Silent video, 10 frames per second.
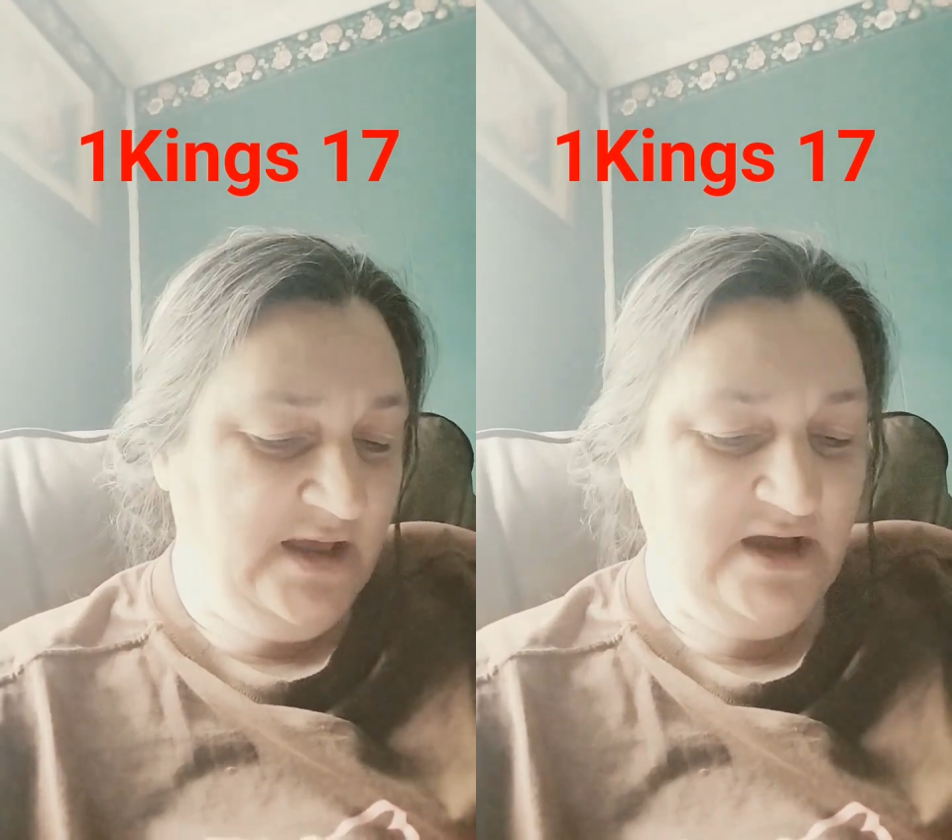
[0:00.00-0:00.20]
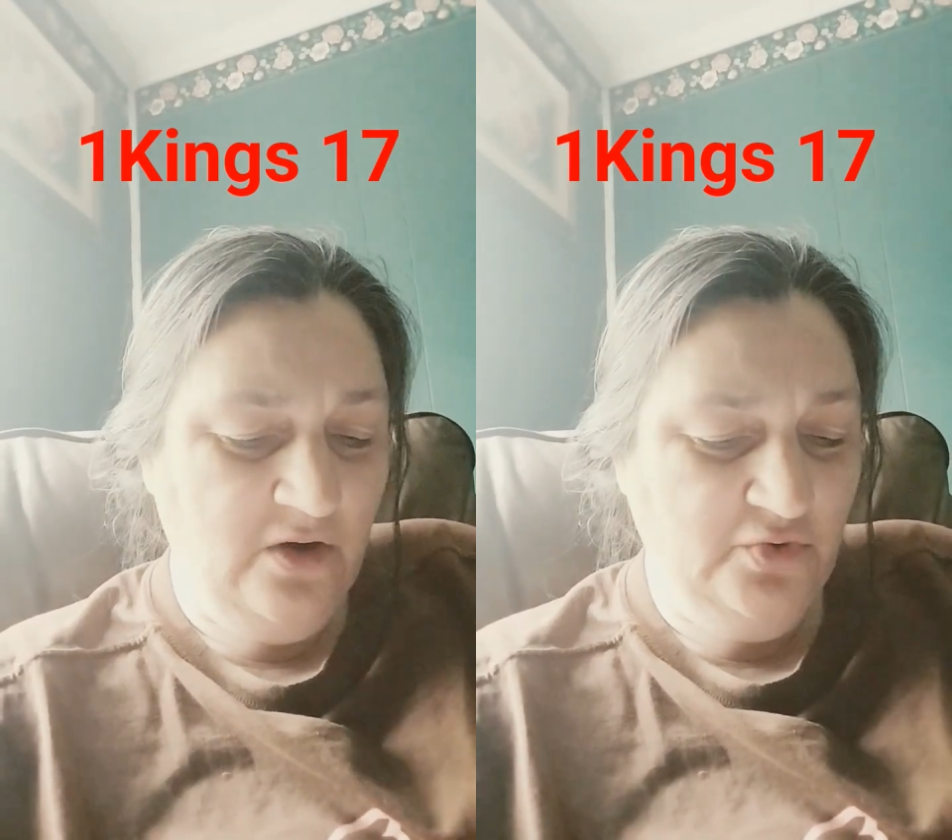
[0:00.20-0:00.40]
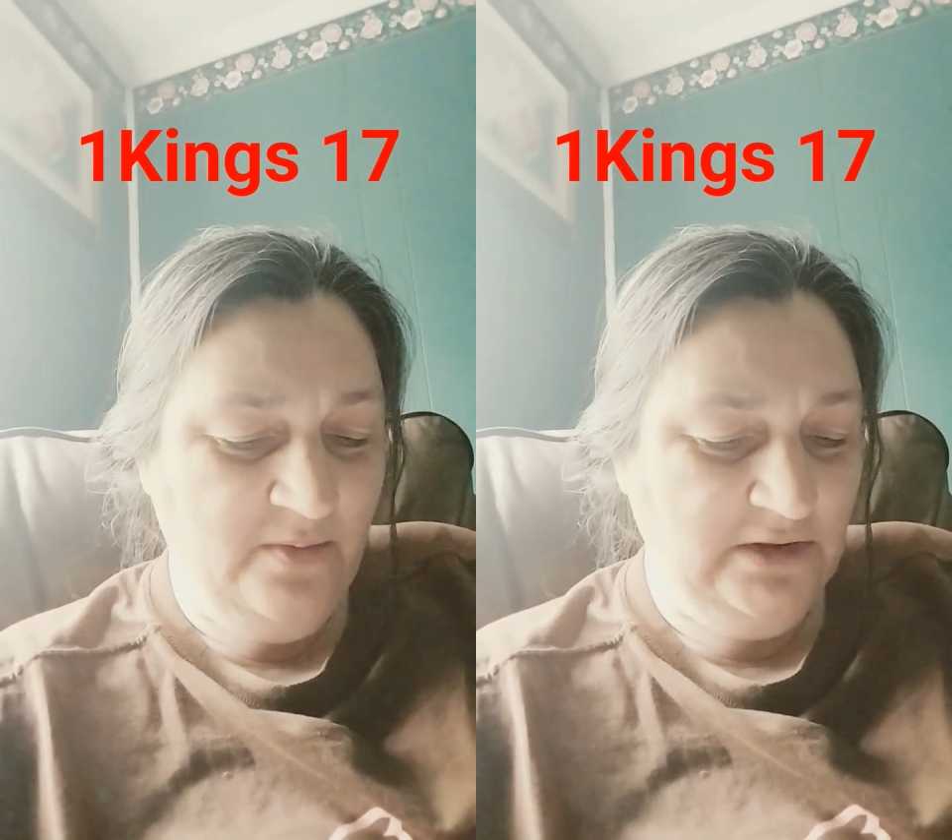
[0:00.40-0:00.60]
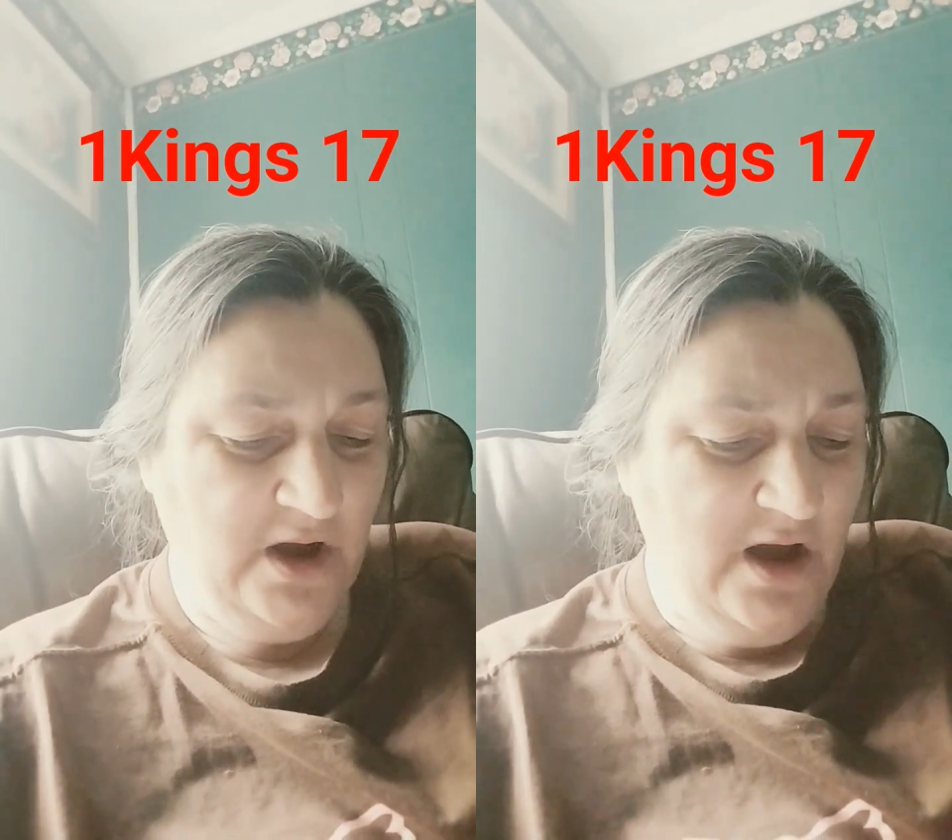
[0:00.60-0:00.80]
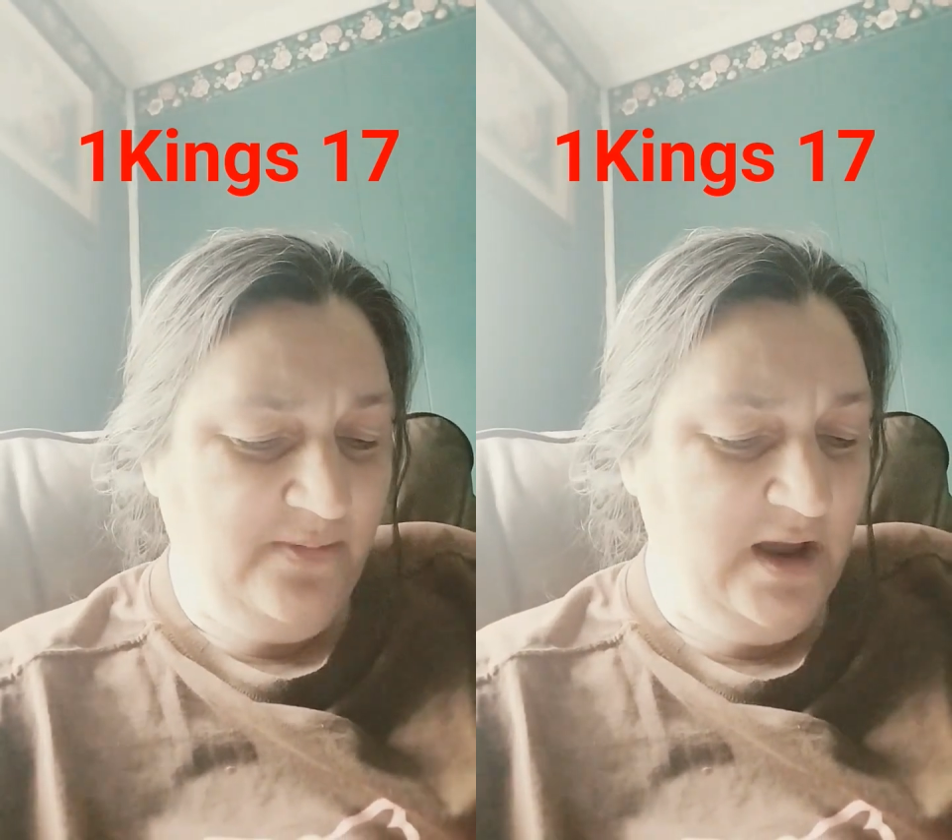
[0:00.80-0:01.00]
and said, O Yahuwah, my
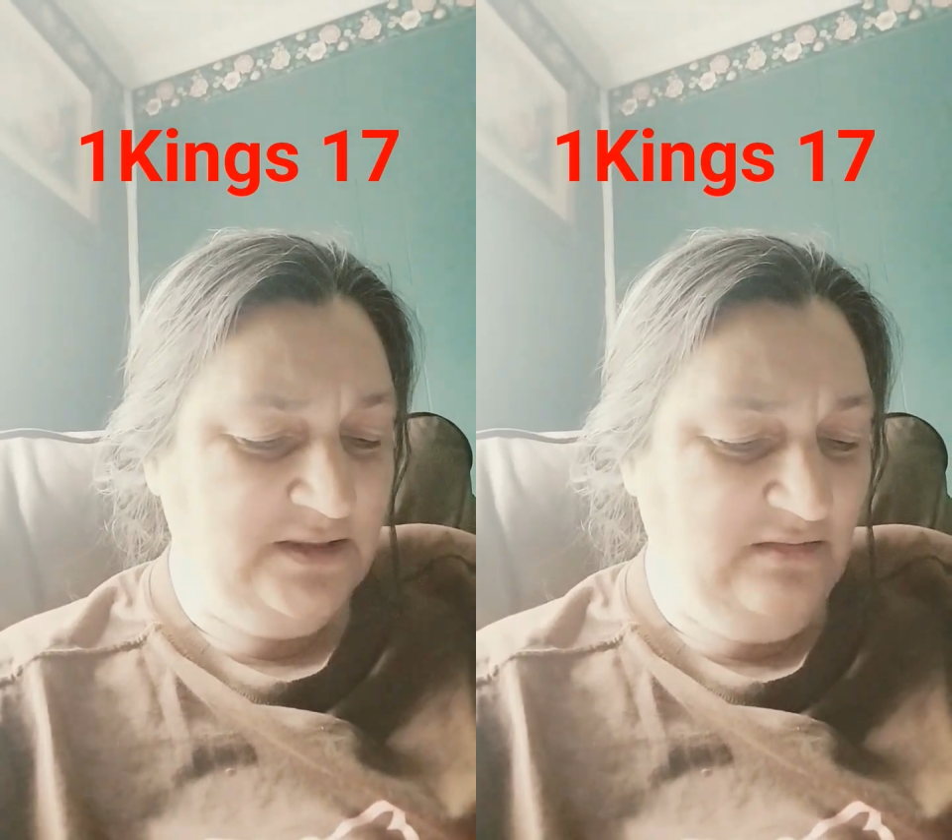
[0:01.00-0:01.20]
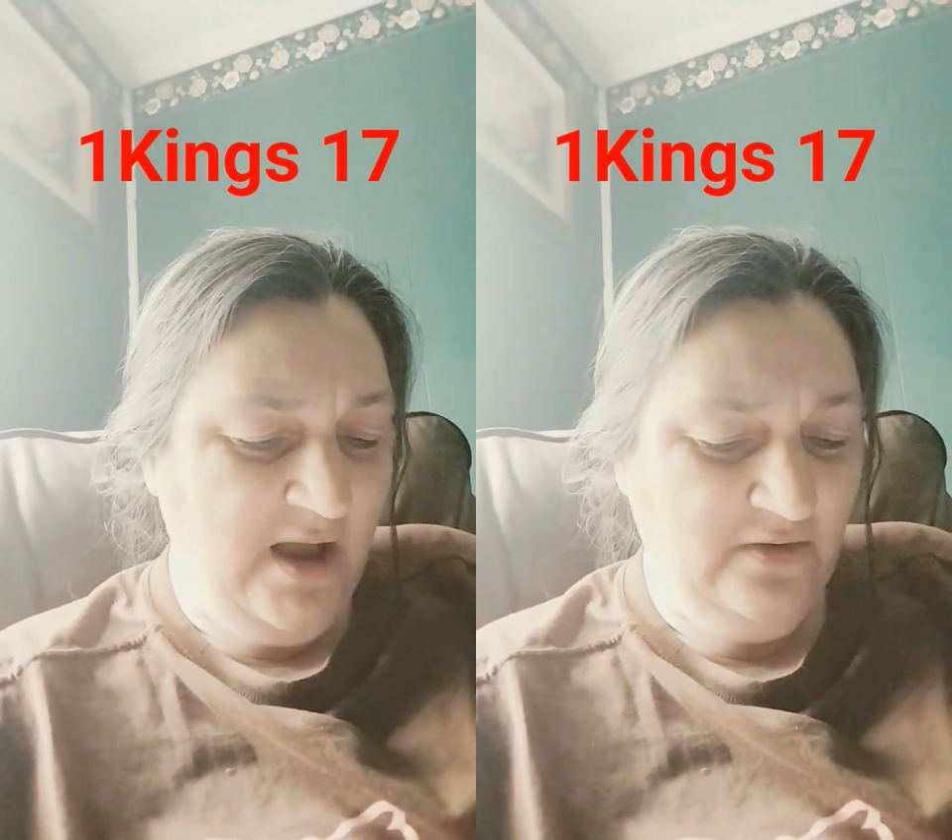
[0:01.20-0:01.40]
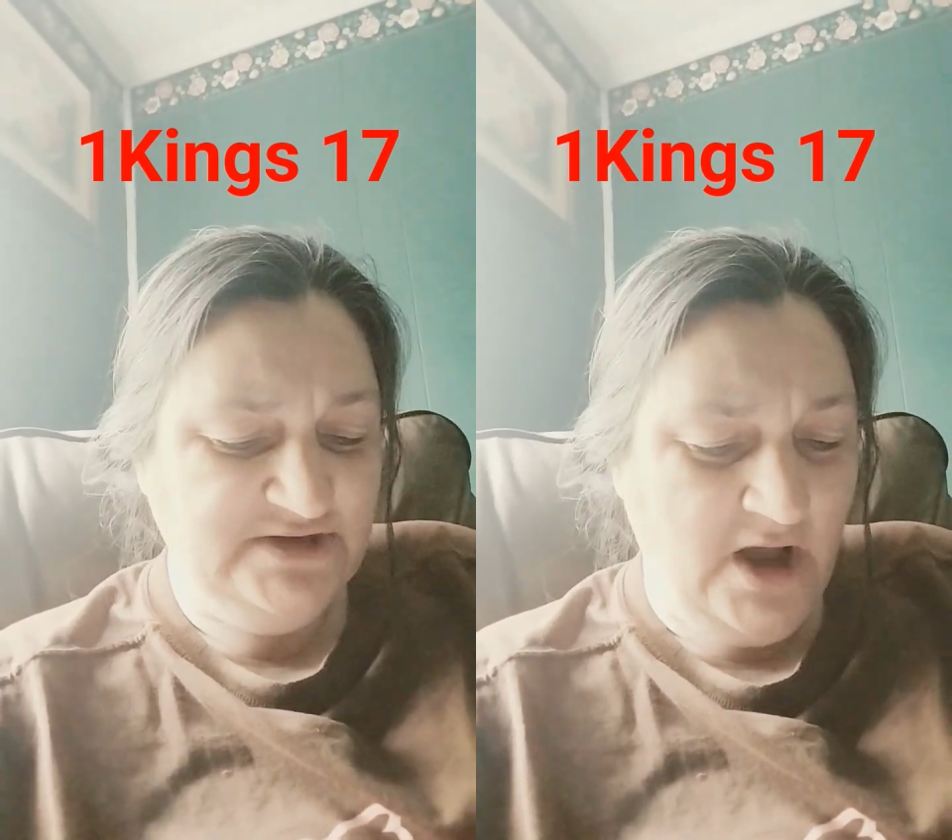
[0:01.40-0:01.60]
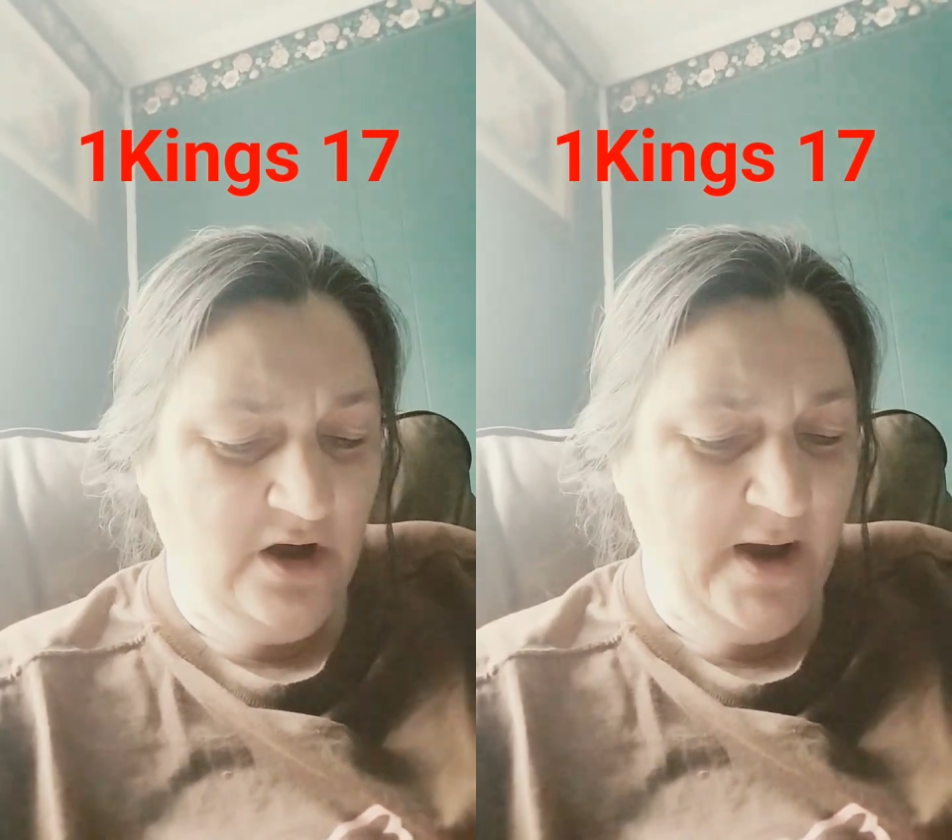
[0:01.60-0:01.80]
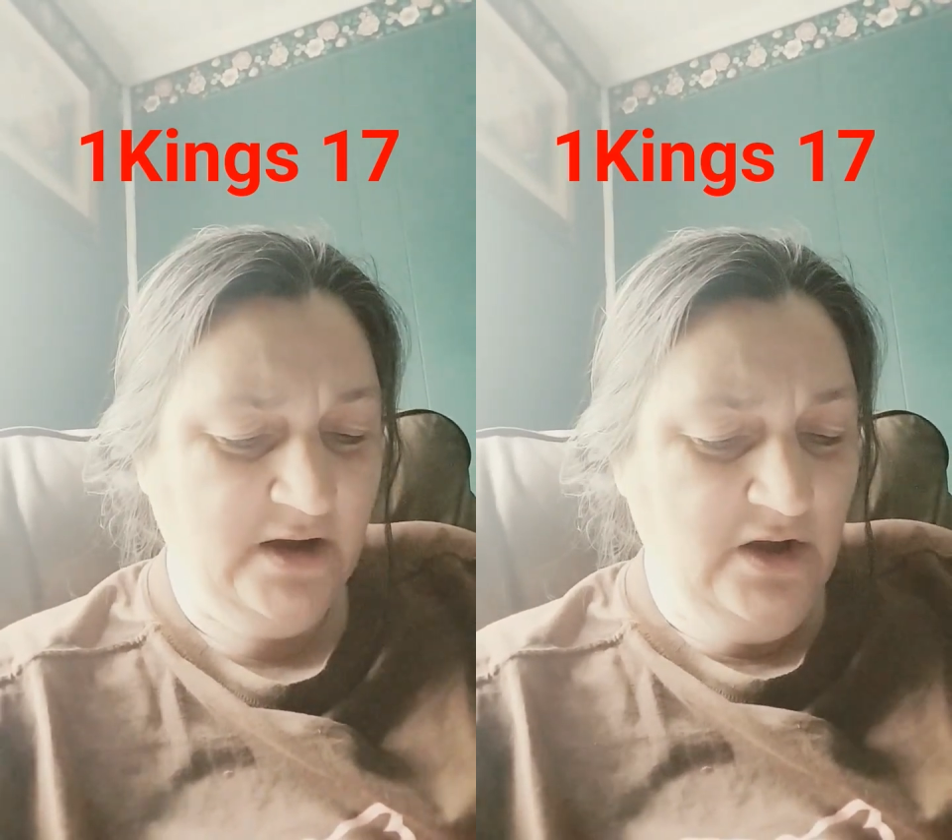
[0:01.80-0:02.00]
Eluah, I pray, let the life of this child
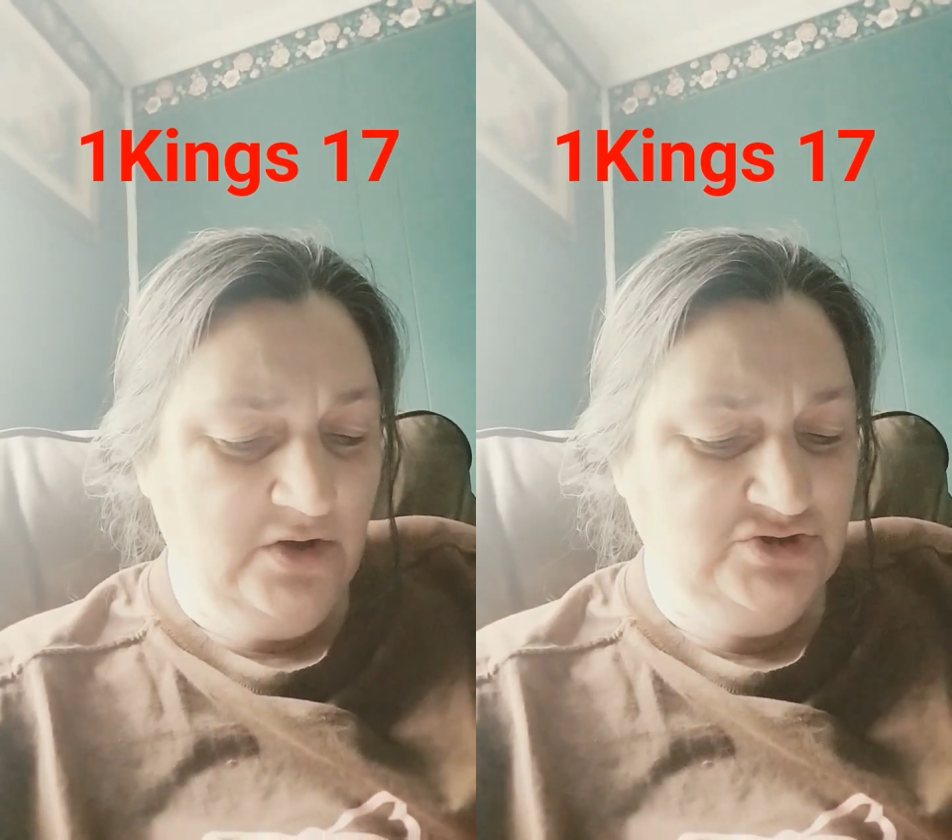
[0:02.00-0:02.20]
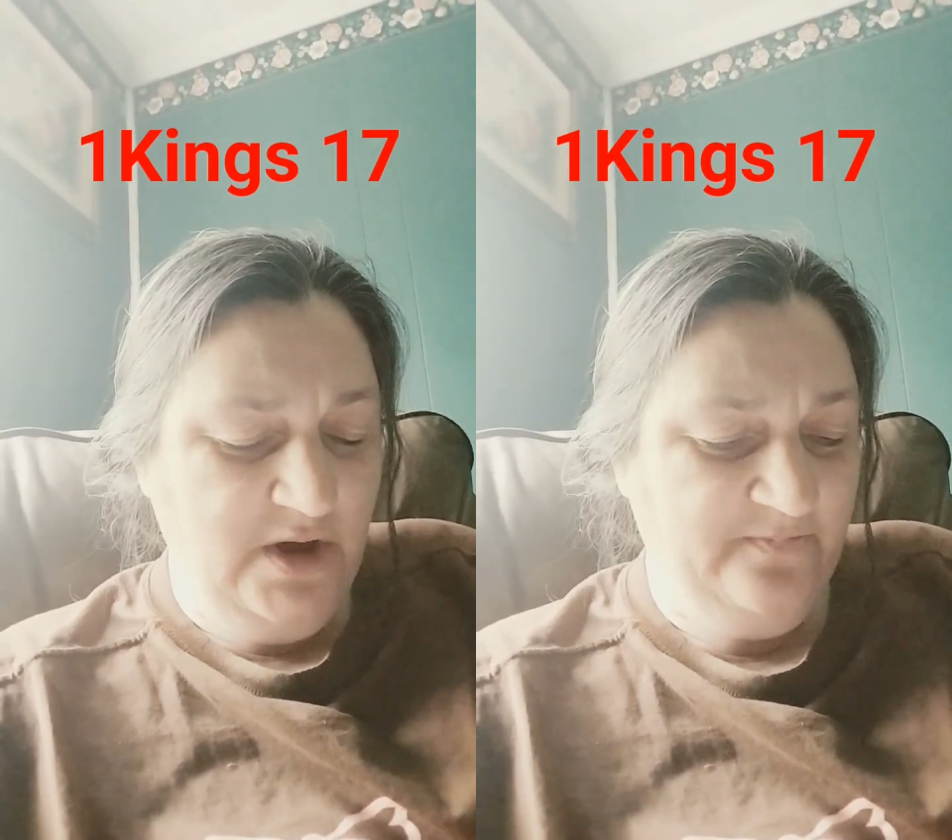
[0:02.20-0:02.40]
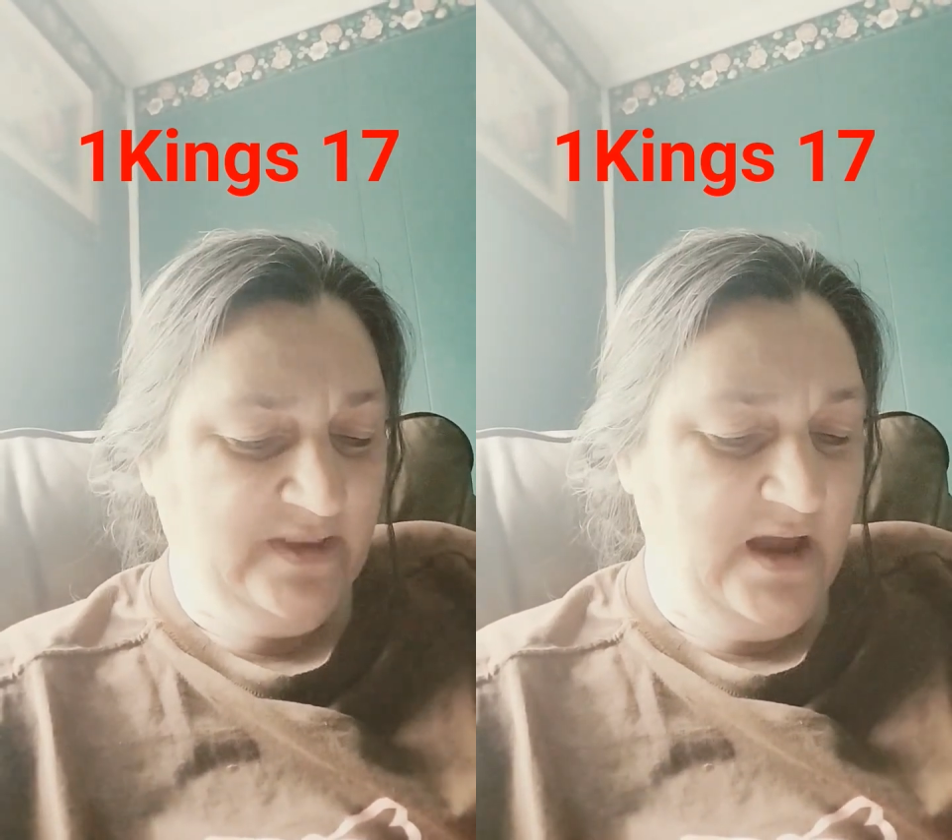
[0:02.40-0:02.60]
come back to him.